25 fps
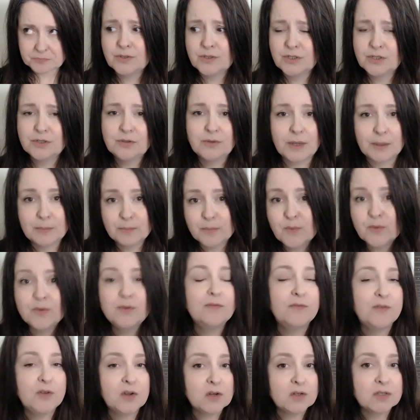to
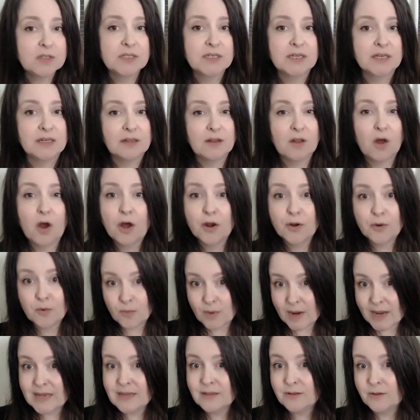improve your skill on a
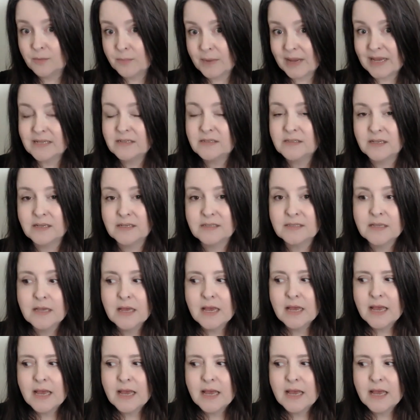regular basis.